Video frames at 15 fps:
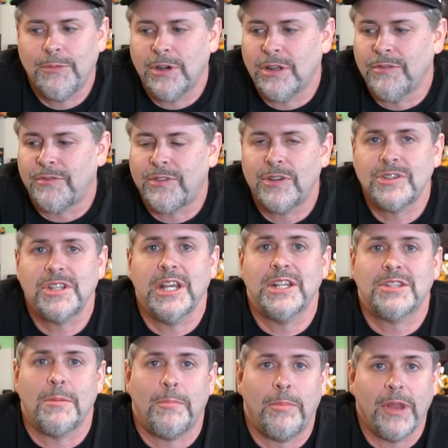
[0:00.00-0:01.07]
Well, first,
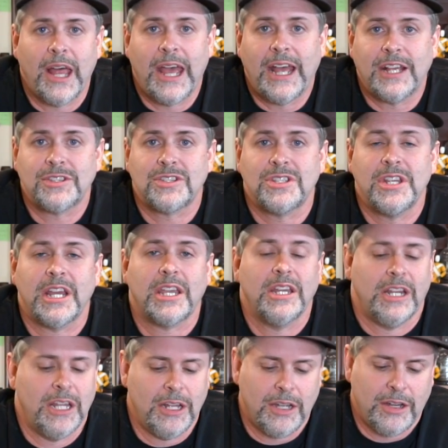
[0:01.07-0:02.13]
it's a blast.
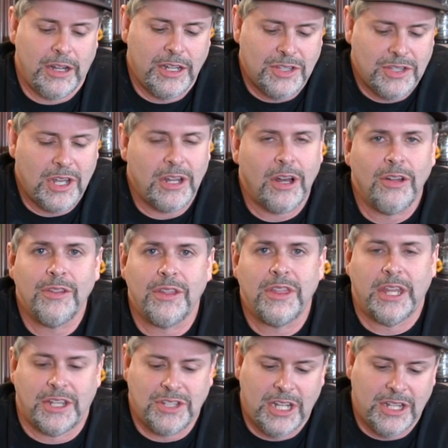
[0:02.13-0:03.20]
Second, it's all the
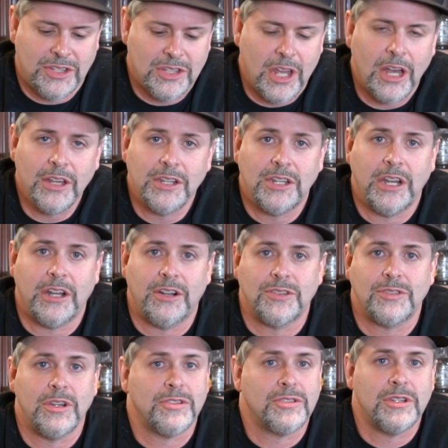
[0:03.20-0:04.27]
things. It's
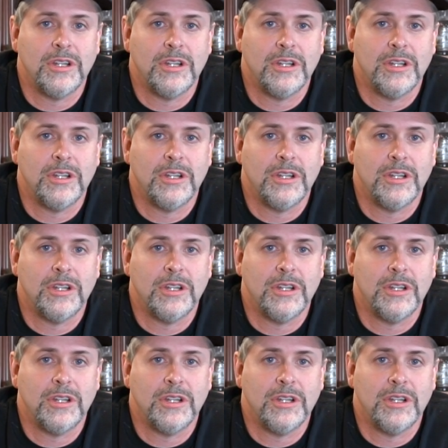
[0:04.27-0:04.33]
solitaires.